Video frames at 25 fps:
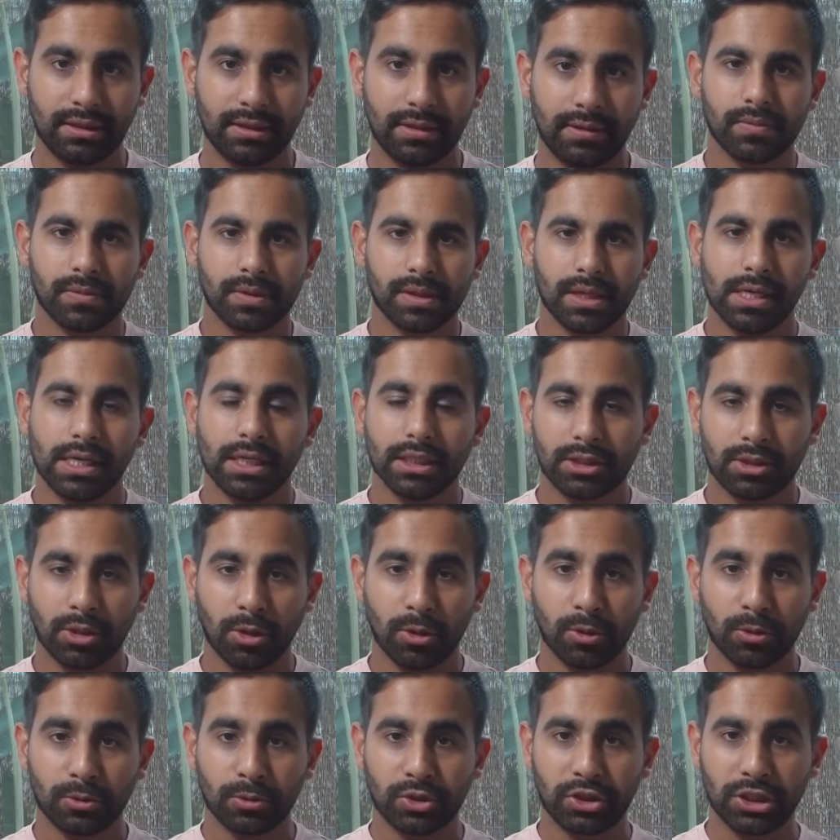So
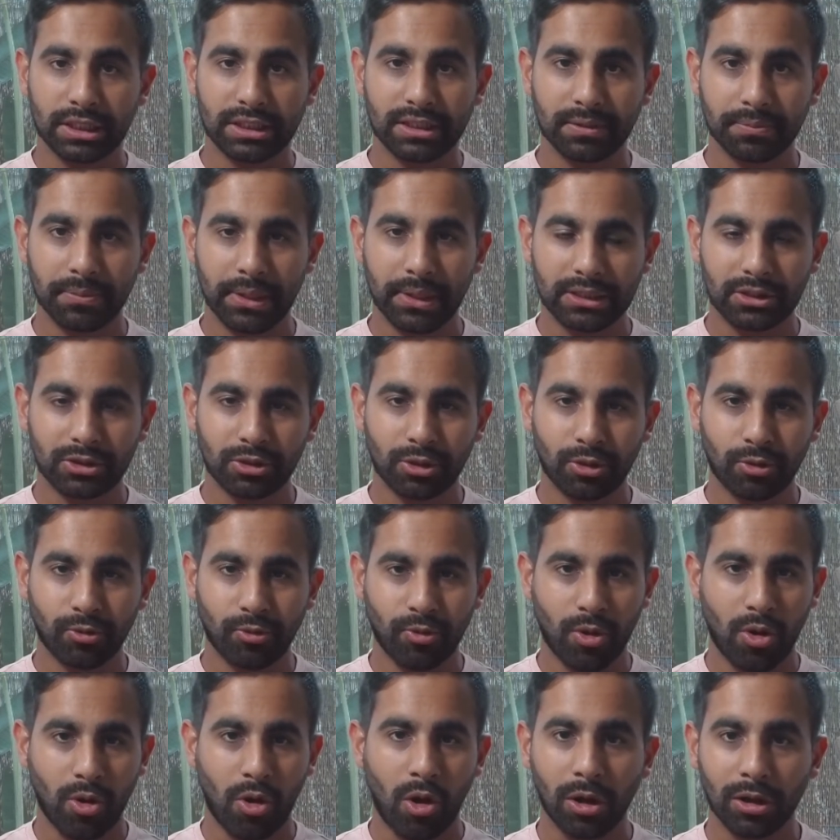just to make sure we're
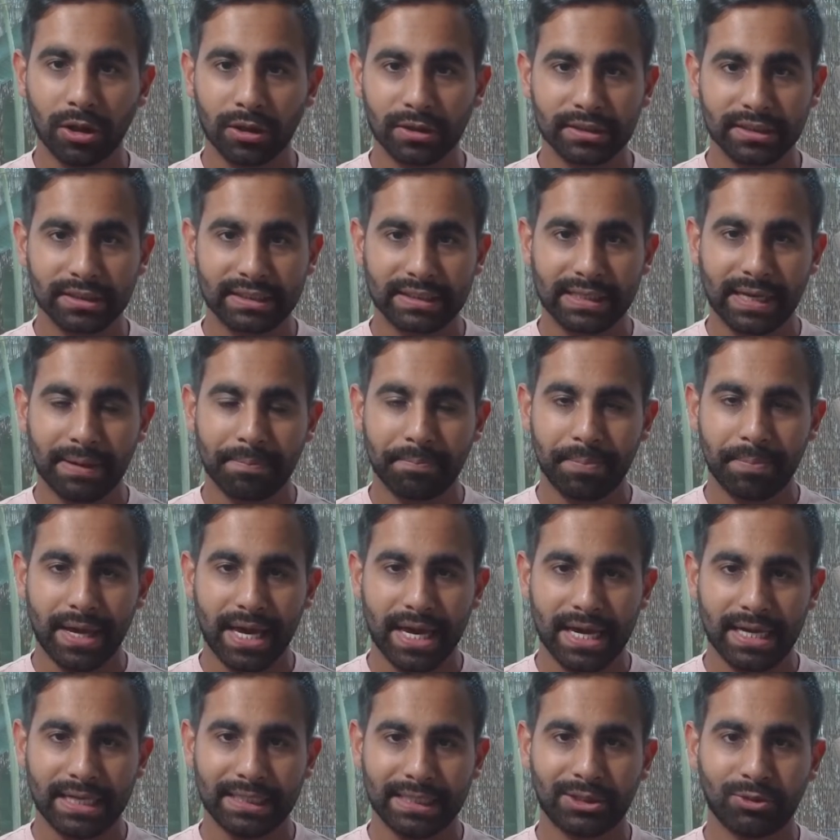all on the same page,
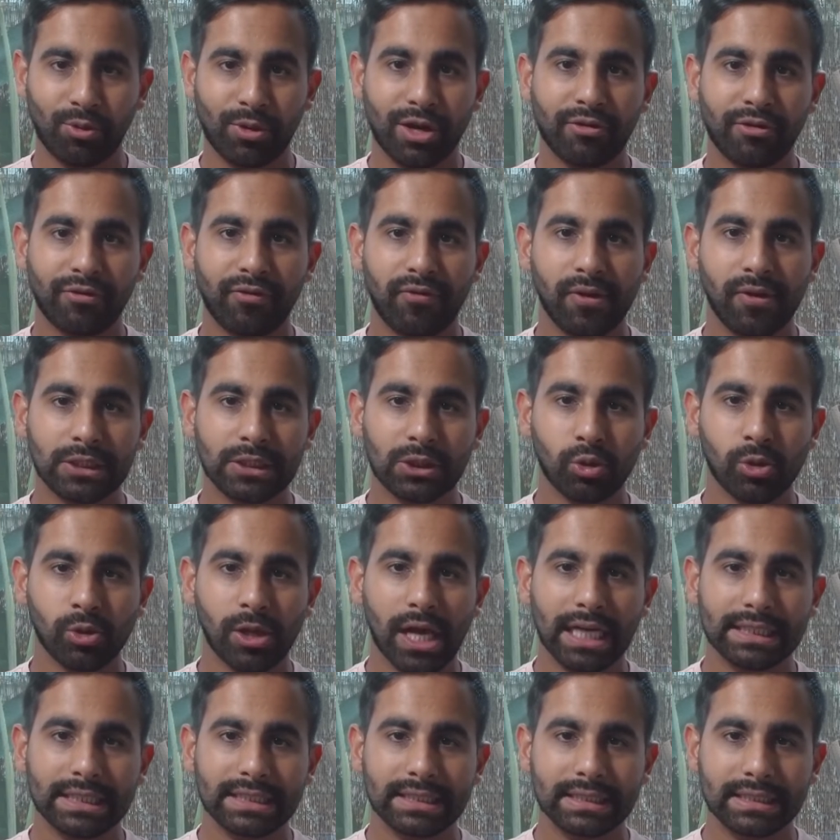when you're
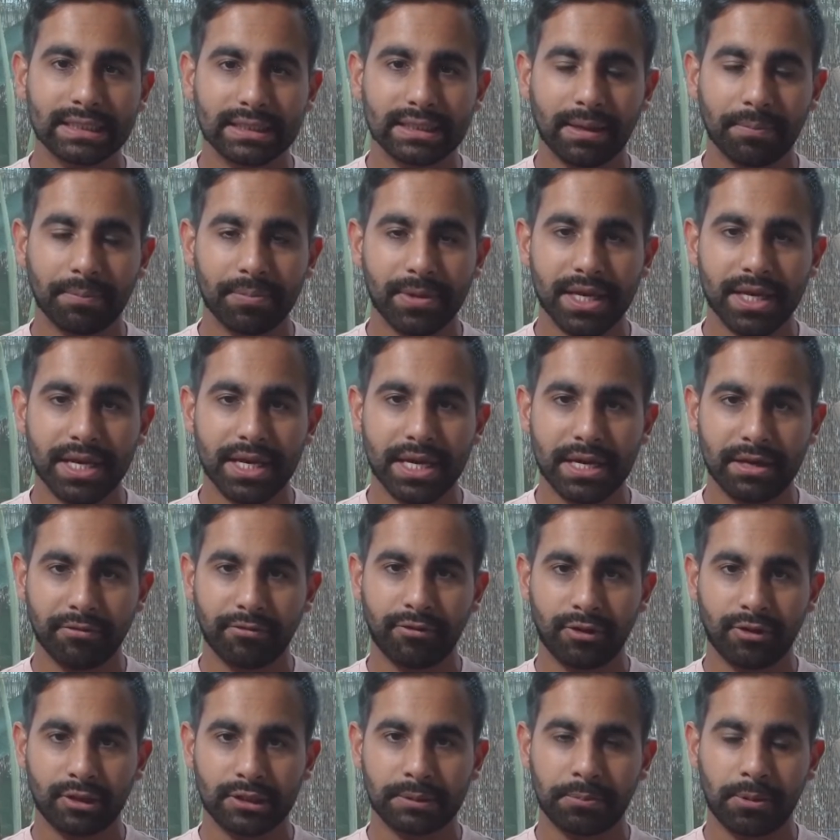visualizing something in first
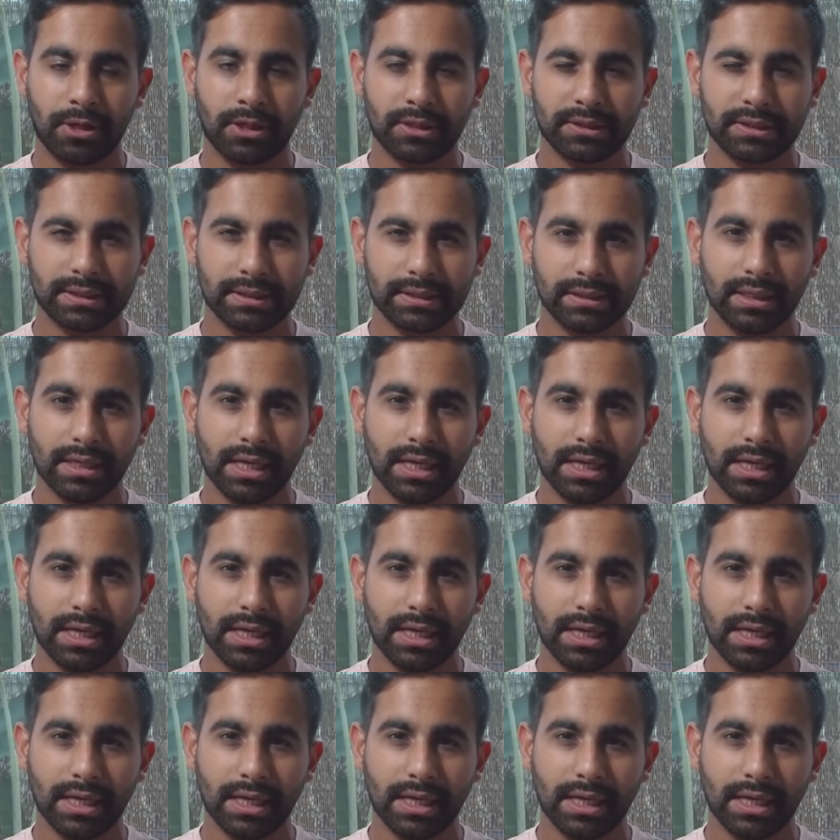person,